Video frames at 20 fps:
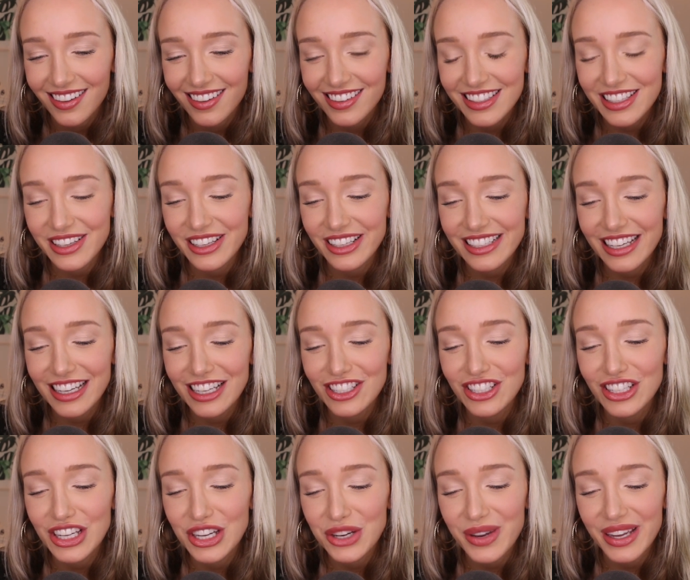So it's
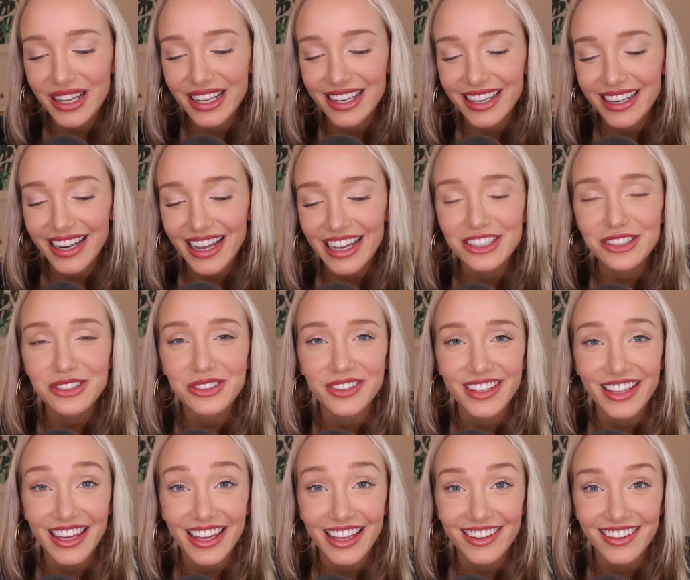actually quite a natural
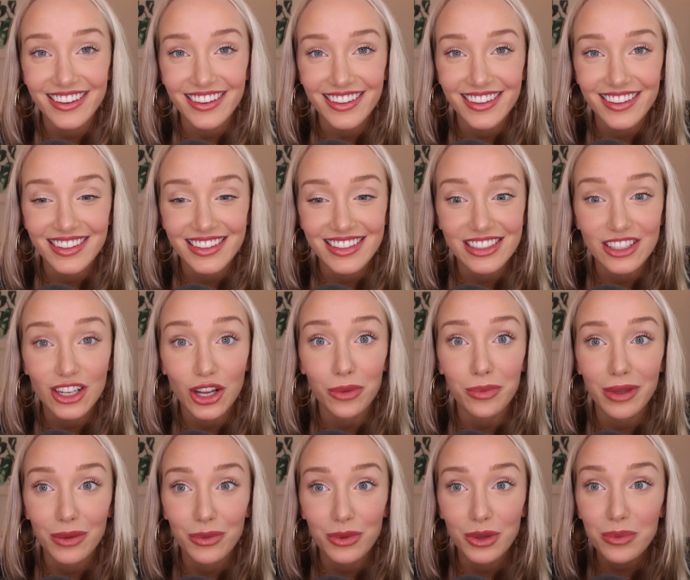candle. It's not
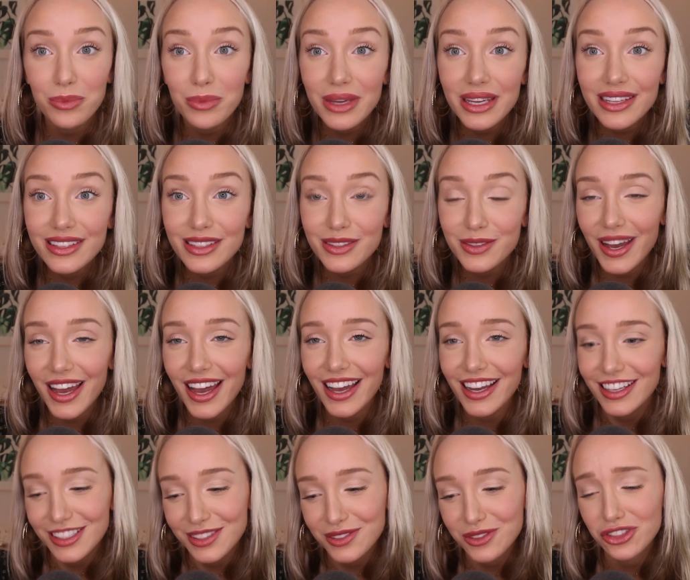made with
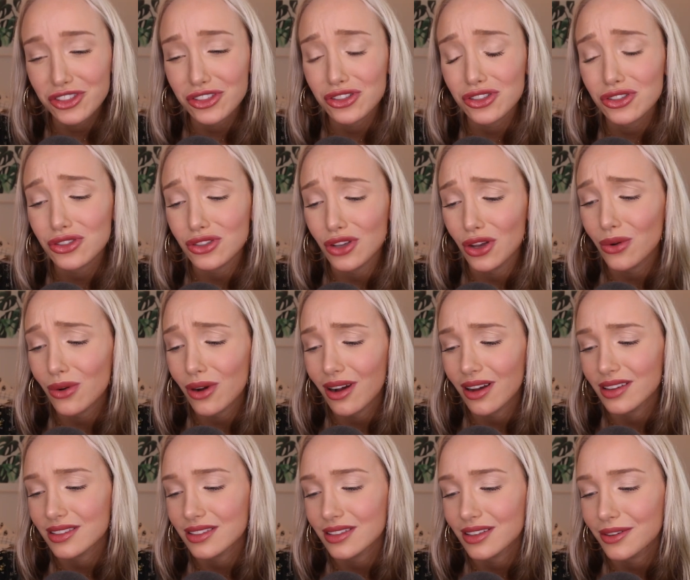beeswax, which is so
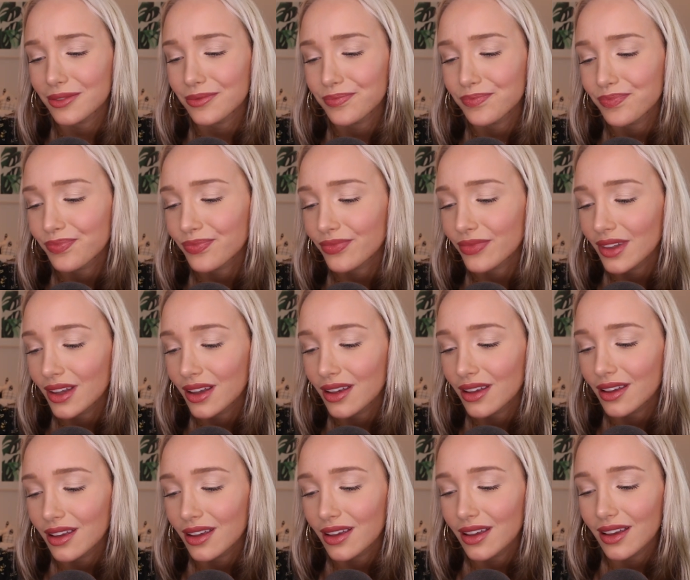awesome.
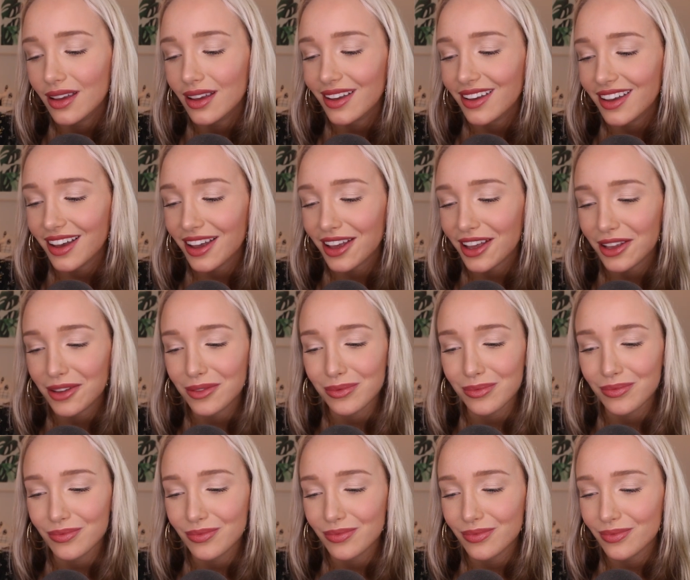
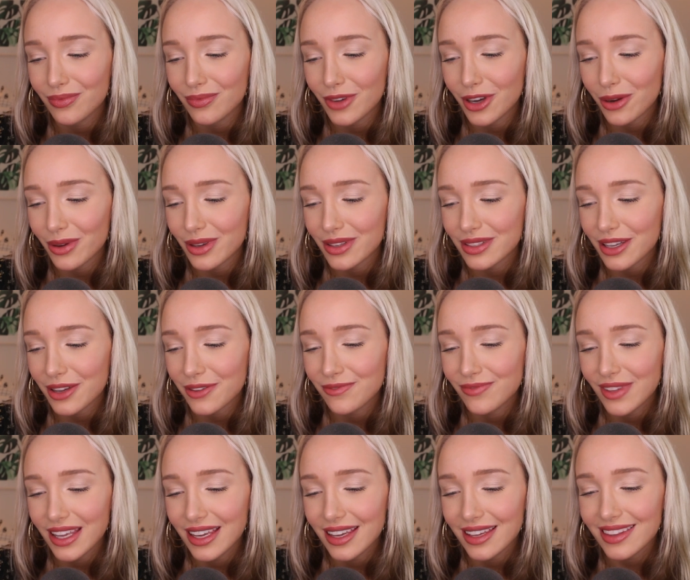Where was
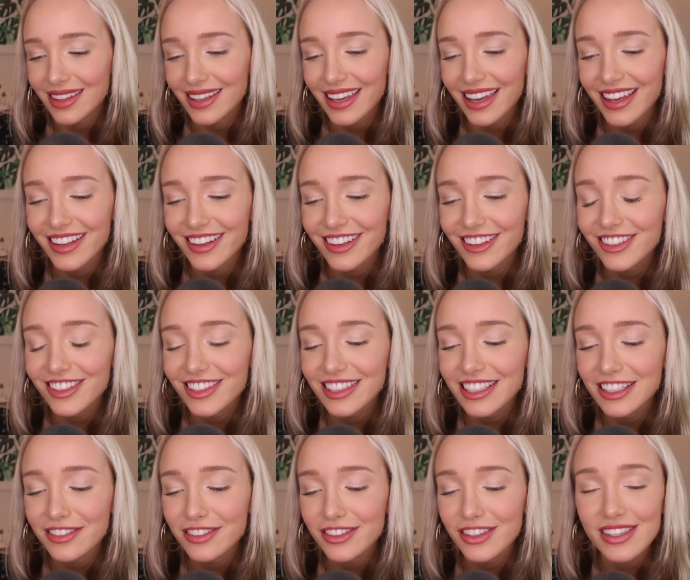I? The candle
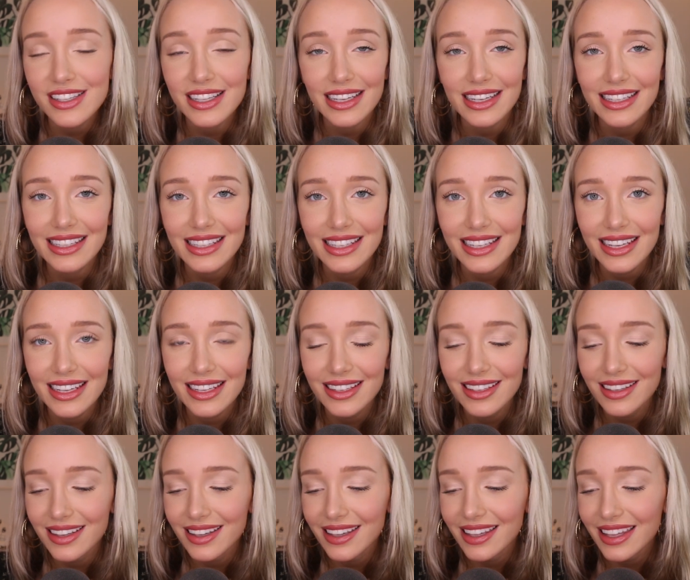delivers a
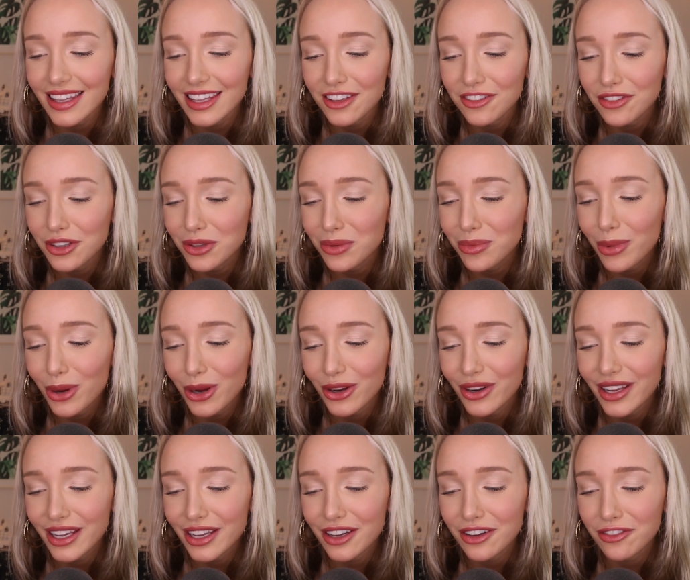clean, even
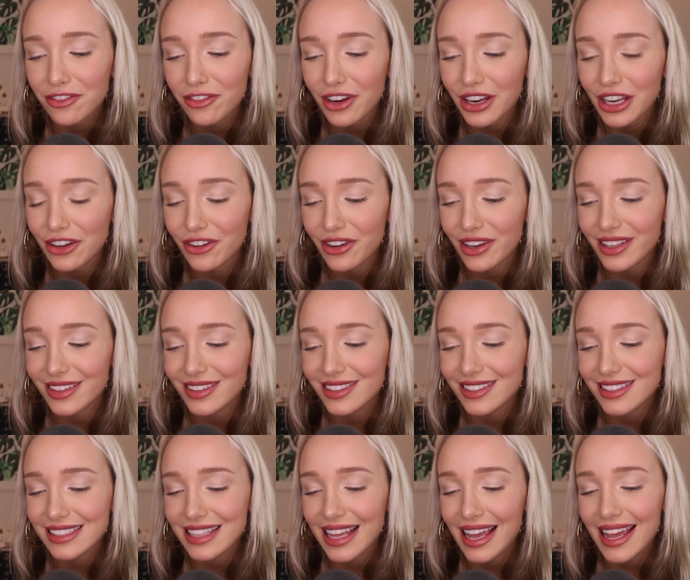burning
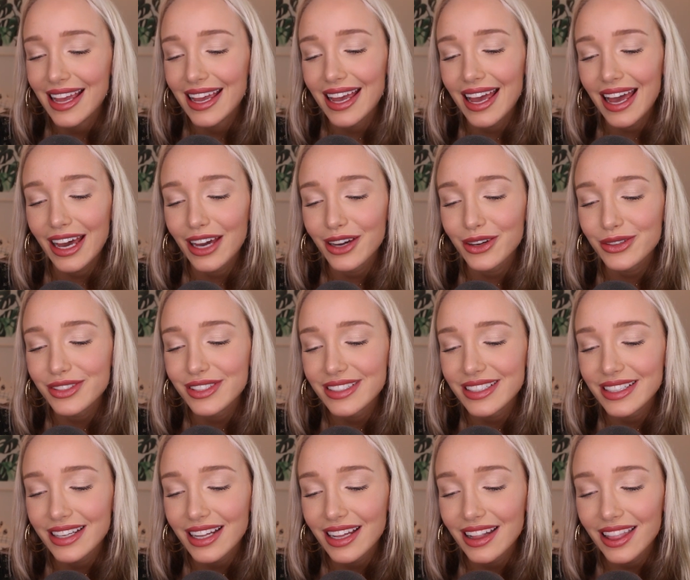fragrance, housed
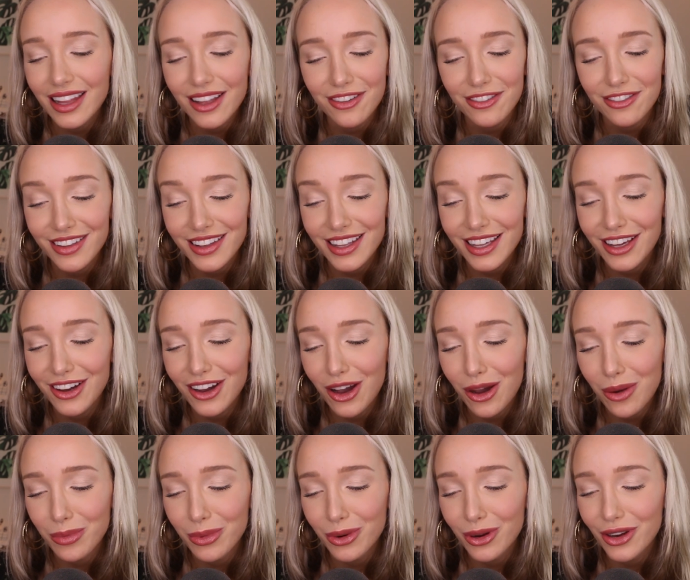in a lovely
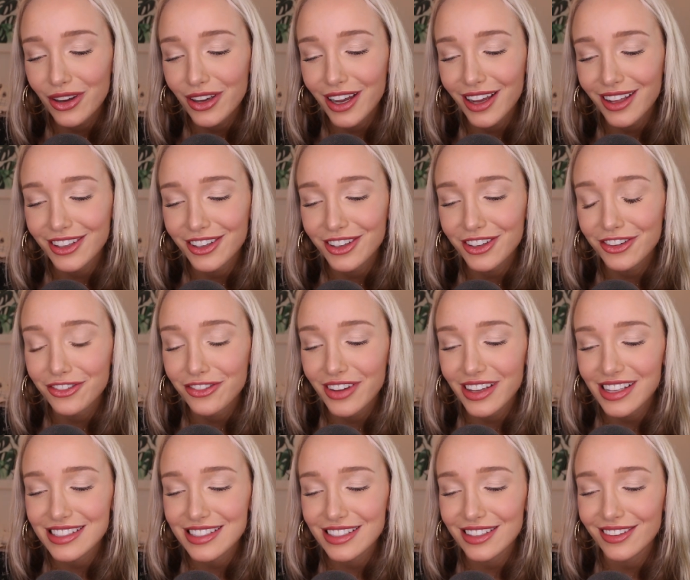copper-colored
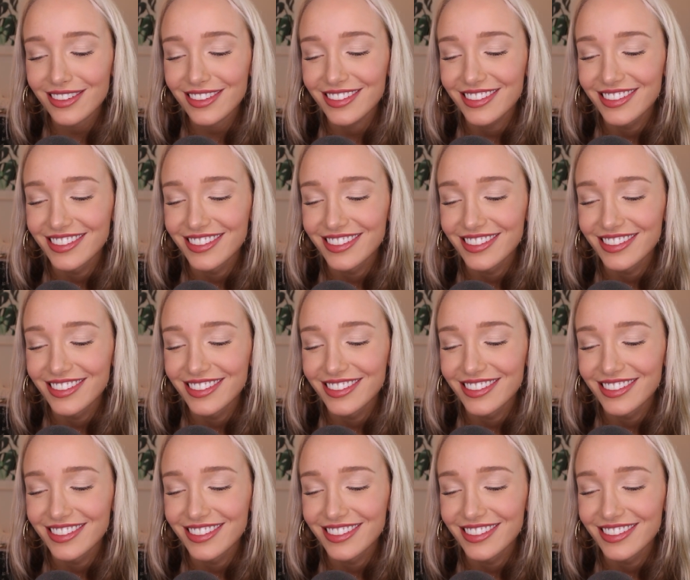vessel.